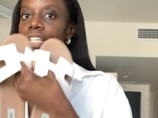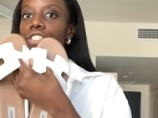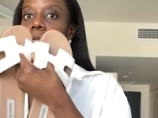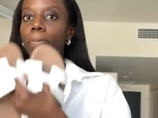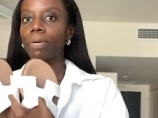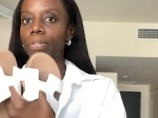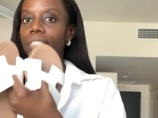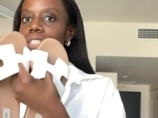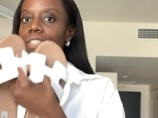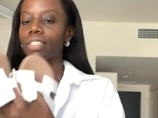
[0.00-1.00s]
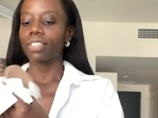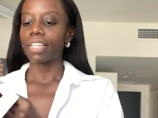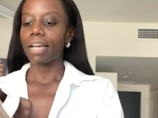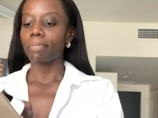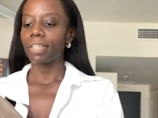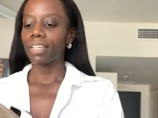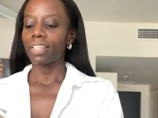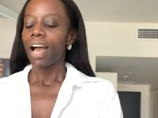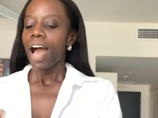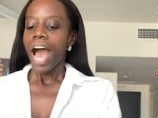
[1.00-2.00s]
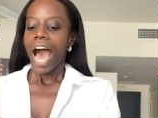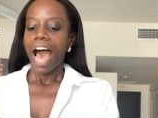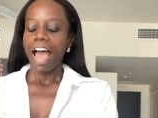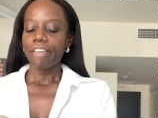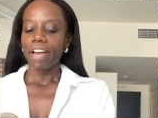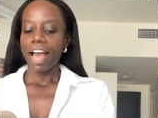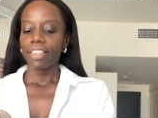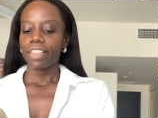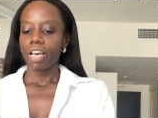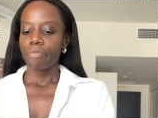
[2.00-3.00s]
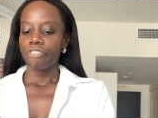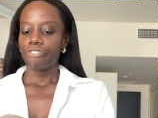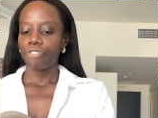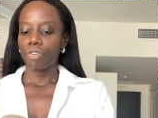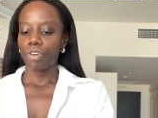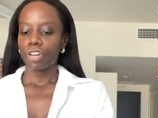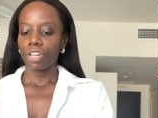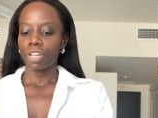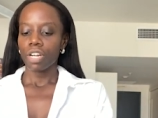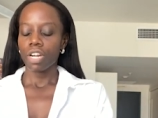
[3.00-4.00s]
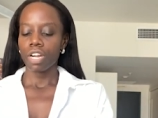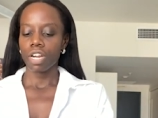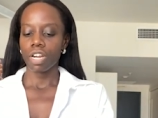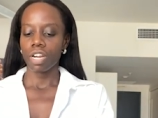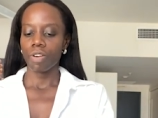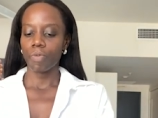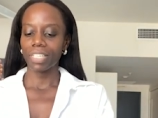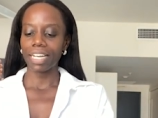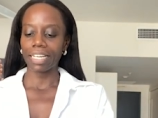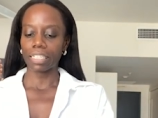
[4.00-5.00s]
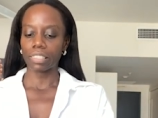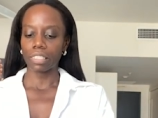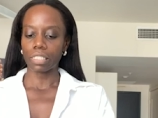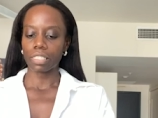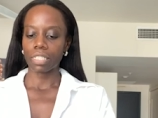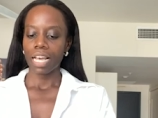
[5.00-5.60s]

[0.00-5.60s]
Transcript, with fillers: these are pretty good. I mean, I've had them for, when did I get these?